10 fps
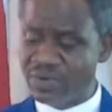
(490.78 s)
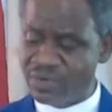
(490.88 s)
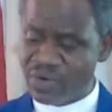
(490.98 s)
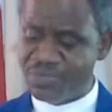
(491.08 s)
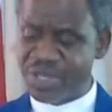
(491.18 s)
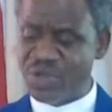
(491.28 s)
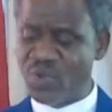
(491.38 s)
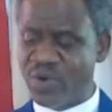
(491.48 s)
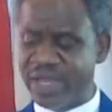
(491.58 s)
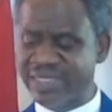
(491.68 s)
will bring
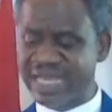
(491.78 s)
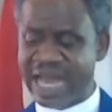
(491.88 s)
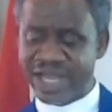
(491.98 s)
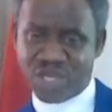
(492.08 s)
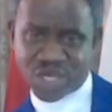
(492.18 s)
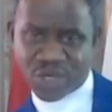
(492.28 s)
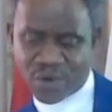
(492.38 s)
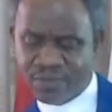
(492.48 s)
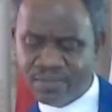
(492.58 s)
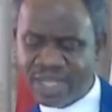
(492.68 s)
you health and
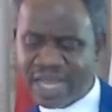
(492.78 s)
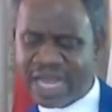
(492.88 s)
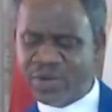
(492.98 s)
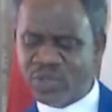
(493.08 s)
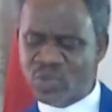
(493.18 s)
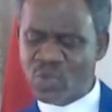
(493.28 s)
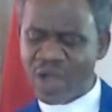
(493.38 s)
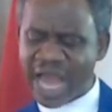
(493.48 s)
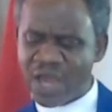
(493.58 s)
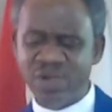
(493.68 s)
cure. And
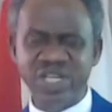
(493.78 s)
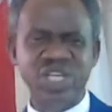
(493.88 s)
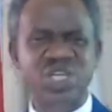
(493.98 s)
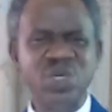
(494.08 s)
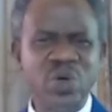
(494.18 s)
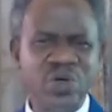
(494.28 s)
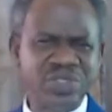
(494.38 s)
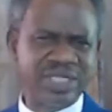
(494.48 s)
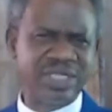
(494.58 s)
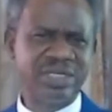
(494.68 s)
also, I will cure
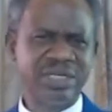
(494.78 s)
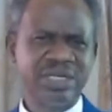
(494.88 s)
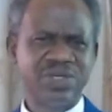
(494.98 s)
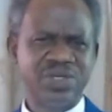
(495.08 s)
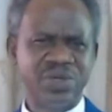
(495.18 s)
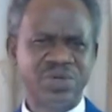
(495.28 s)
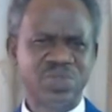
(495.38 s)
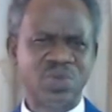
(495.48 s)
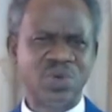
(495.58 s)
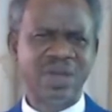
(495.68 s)
thee. You know,
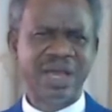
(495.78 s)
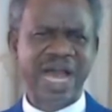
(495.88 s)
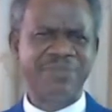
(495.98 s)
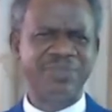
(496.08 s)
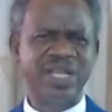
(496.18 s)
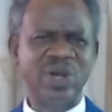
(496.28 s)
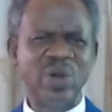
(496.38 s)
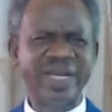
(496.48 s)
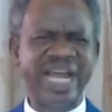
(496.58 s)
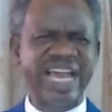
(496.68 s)
so I'm the
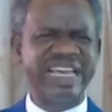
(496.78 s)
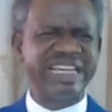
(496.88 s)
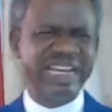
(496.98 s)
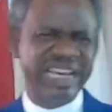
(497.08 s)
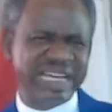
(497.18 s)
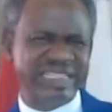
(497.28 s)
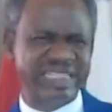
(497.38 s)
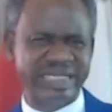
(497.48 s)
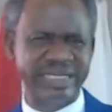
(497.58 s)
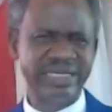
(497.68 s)
Lord that
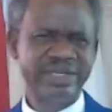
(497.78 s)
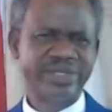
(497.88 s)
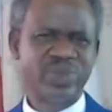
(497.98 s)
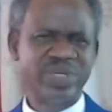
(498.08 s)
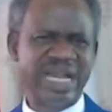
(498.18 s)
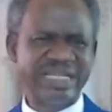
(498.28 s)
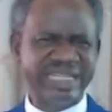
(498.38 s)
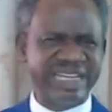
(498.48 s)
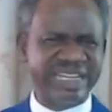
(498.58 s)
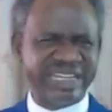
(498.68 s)
healeth thee. So there
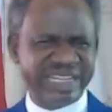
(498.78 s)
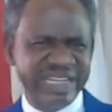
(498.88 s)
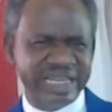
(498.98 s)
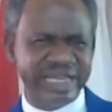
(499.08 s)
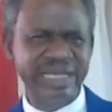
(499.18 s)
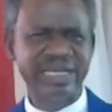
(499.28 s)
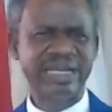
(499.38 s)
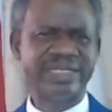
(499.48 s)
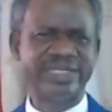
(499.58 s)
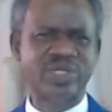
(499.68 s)
is a healing
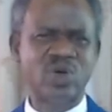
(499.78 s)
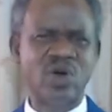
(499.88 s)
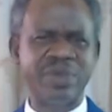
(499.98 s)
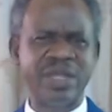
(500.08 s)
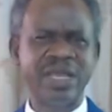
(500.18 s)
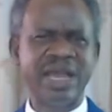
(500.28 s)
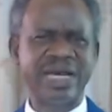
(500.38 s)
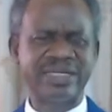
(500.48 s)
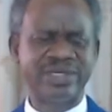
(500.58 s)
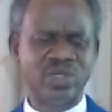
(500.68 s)
that is coming
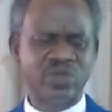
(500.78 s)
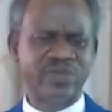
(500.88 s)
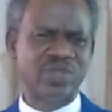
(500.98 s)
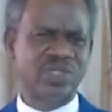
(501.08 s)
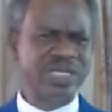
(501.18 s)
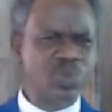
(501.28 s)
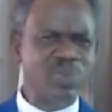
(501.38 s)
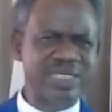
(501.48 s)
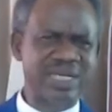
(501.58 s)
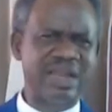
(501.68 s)
as a result of this
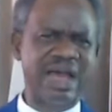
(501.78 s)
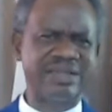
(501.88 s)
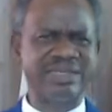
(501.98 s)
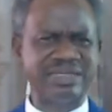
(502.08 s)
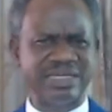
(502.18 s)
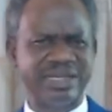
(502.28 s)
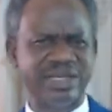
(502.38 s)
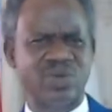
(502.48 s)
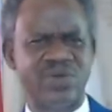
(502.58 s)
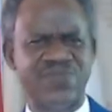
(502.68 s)
person had this
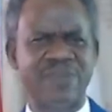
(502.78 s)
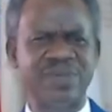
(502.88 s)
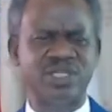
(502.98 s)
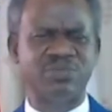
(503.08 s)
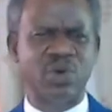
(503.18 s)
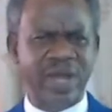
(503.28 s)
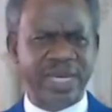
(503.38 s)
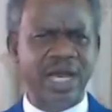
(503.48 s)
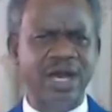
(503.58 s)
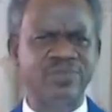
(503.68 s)
sickness or infirmity, but
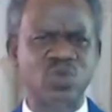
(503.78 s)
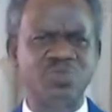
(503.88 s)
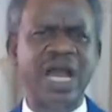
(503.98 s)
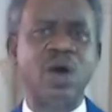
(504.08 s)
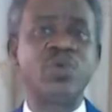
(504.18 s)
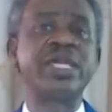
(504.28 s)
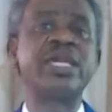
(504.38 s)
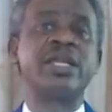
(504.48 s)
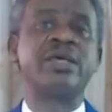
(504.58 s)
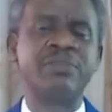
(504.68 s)
when it comes to me, I will
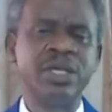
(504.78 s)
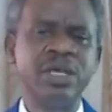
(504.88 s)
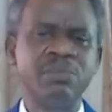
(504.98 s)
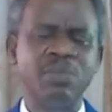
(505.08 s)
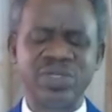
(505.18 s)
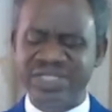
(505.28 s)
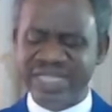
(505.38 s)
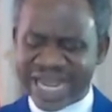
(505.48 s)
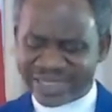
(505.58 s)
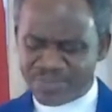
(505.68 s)
heal him. But
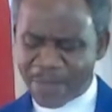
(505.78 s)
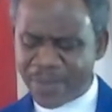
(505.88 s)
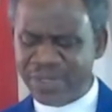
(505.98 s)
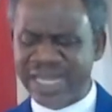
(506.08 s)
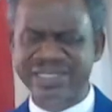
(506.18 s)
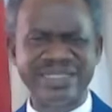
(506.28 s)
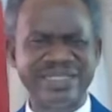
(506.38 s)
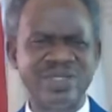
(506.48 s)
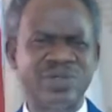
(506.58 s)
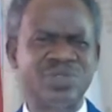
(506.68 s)
there is people that
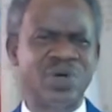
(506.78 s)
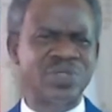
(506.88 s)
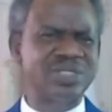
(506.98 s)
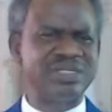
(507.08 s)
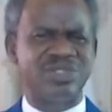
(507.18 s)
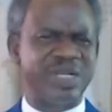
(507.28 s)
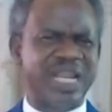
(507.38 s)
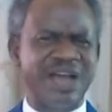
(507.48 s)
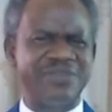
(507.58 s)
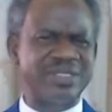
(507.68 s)
is not just, he's been
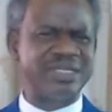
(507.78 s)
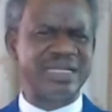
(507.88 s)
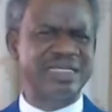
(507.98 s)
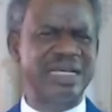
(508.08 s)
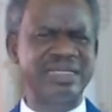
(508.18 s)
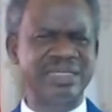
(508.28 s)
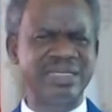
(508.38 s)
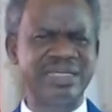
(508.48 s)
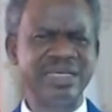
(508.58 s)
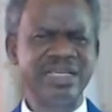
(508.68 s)
having sickness and
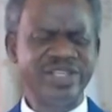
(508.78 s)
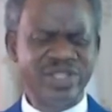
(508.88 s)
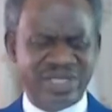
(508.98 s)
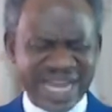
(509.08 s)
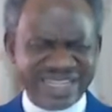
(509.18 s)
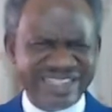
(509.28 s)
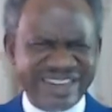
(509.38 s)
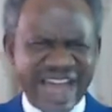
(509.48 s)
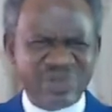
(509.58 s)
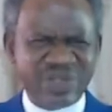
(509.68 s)
disease, it's that
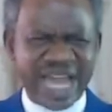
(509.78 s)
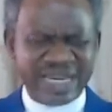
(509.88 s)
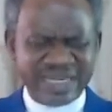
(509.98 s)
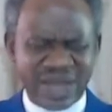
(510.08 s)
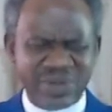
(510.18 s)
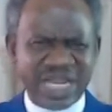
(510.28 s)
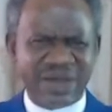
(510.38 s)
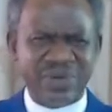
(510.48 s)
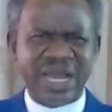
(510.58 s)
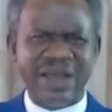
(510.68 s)
man right
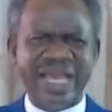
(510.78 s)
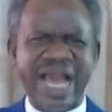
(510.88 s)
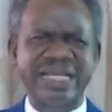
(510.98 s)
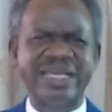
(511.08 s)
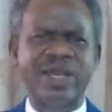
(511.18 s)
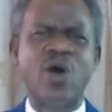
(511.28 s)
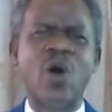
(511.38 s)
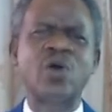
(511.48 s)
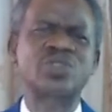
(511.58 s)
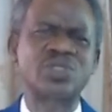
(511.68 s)
now, he has a
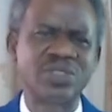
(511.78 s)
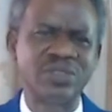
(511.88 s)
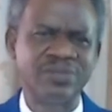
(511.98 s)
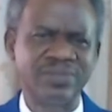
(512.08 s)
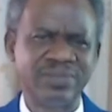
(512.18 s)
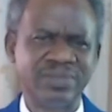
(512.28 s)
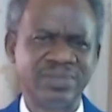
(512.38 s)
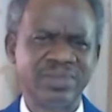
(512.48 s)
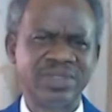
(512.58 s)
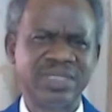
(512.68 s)
heart.
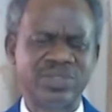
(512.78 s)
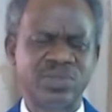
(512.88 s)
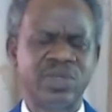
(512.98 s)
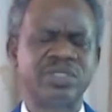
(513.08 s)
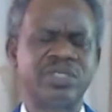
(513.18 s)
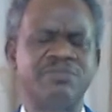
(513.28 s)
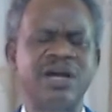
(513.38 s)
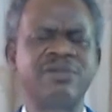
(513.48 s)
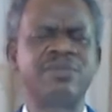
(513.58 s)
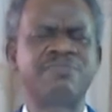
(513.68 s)
That's what the
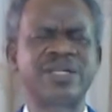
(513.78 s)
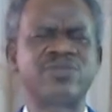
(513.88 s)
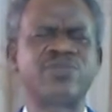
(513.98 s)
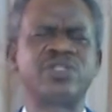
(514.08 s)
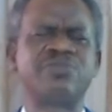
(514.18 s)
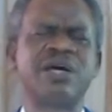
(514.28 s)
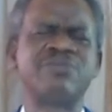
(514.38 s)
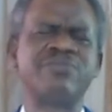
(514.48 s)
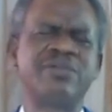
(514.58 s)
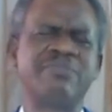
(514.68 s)
Bible, part of what the
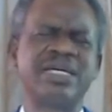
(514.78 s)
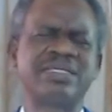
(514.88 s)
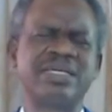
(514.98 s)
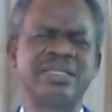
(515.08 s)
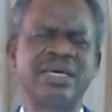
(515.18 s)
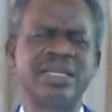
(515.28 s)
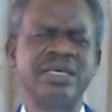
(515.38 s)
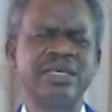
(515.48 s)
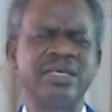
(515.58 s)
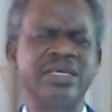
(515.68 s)
Bible meant by saying that
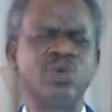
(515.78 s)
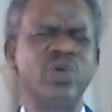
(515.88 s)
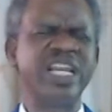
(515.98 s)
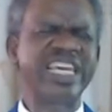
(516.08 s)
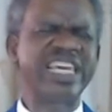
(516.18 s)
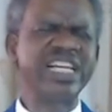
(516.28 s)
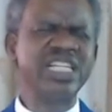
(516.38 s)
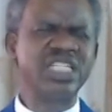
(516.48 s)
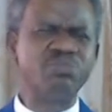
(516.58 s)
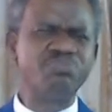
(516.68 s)
he will
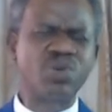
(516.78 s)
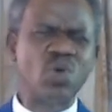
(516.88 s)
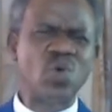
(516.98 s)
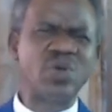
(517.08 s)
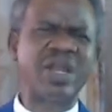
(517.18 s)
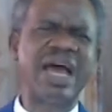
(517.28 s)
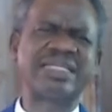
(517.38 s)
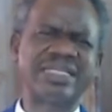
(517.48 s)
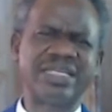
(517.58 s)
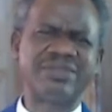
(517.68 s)
heal the
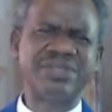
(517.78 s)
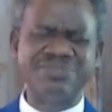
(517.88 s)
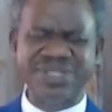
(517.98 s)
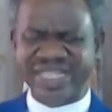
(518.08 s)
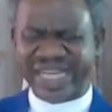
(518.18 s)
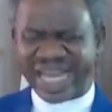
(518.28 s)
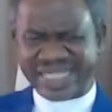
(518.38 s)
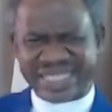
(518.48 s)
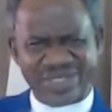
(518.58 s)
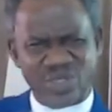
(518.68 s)
brokenhearted. Maybe the
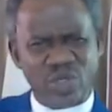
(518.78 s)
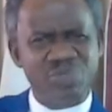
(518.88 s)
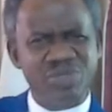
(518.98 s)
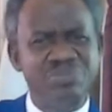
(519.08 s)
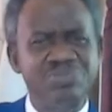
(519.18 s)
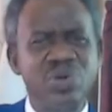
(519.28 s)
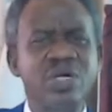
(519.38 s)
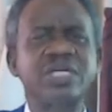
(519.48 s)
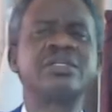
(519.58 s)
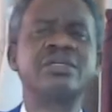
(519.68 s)
heart has just been
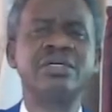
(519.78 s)
broken.